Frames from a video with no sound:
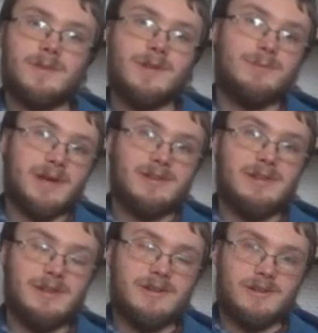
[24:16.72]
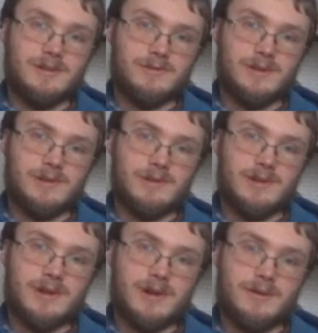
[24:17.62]
They're best eaten in the first
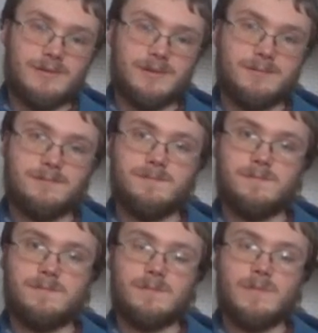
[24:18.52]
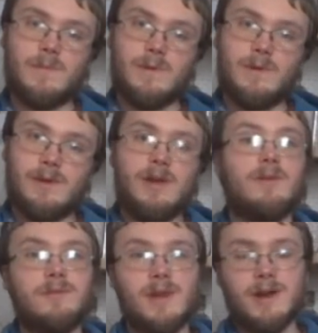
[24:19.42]
year, however.
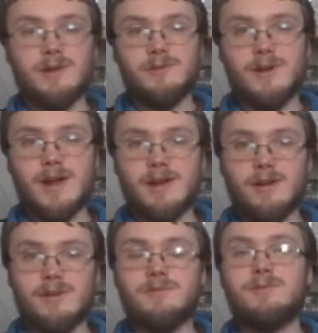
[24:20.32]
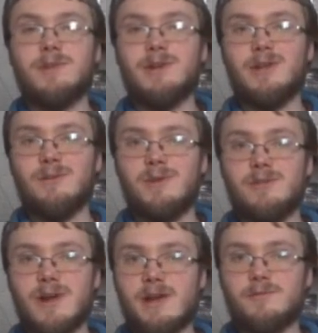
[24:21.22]
If they aren't dry enough, they need to be
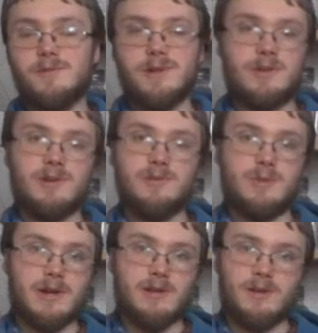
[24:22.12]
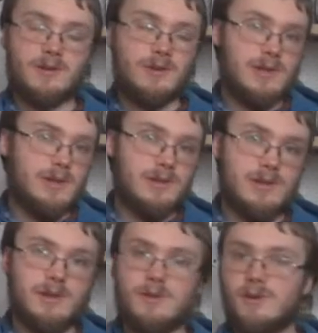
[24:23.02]
dried further, spread on a cookie
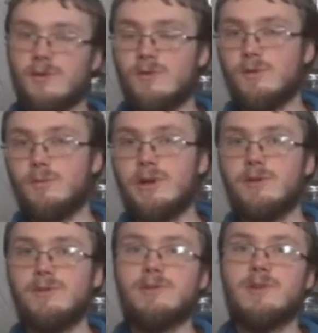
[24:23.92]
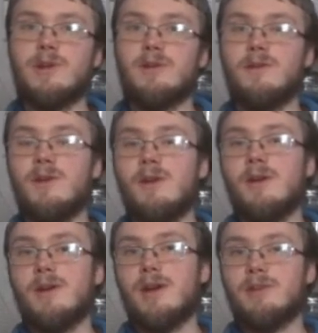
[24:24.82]
sheet or an old window screen,
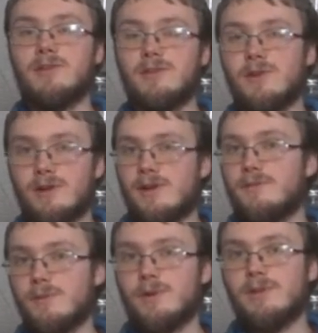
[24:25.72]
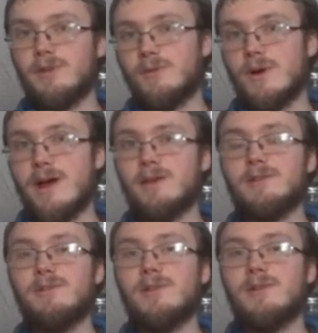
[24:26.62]
and stirred every once in a while
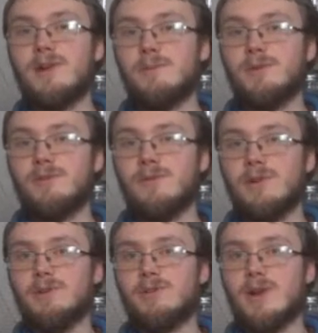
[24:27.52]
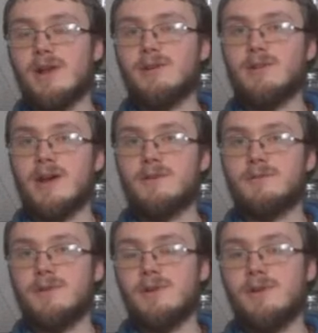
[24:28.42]
so that they're able to finish drying
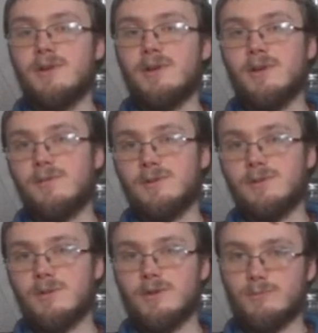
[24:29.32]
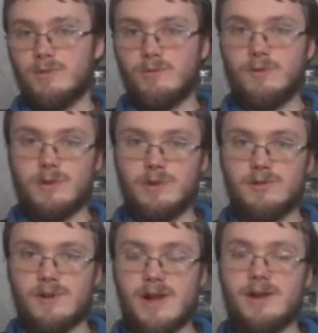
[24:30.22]
down. If you store them before they're
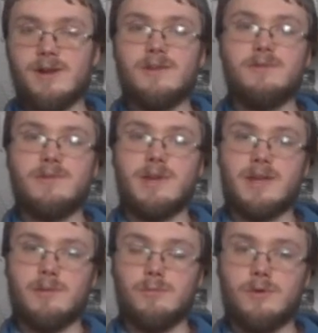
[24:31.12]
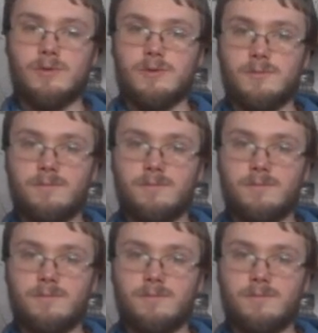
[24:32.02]
dry enough, they can mold.